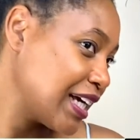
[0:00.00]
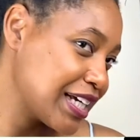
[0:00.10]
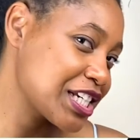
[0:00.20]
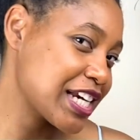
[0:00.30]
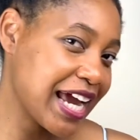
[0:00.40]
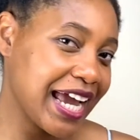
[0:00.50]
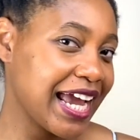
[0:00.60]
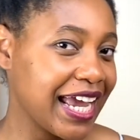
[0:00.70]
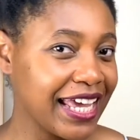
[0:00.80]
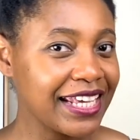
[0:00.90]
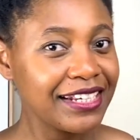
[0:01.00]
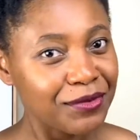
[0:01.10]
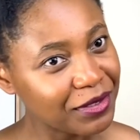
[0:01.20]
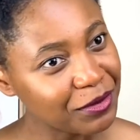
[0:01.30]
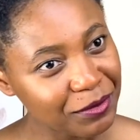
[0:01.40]
shea
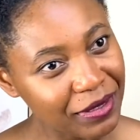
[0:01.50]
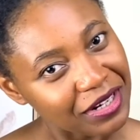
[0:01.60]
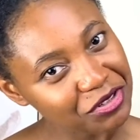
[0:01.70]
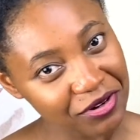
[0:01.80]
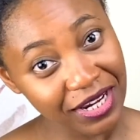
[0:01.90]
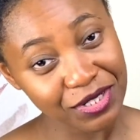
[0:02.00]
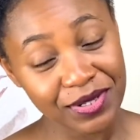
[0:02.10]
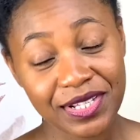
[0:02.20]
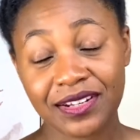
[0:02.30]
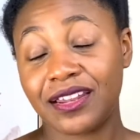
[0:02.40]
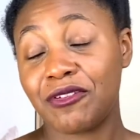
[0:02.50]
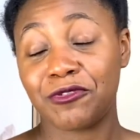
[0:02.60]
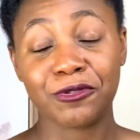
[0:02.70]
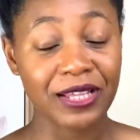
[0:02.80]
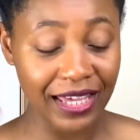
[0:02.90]
will penetrate to a certain
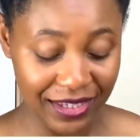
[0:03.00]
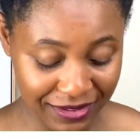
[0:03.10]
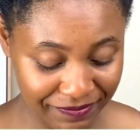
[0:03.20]
level. Like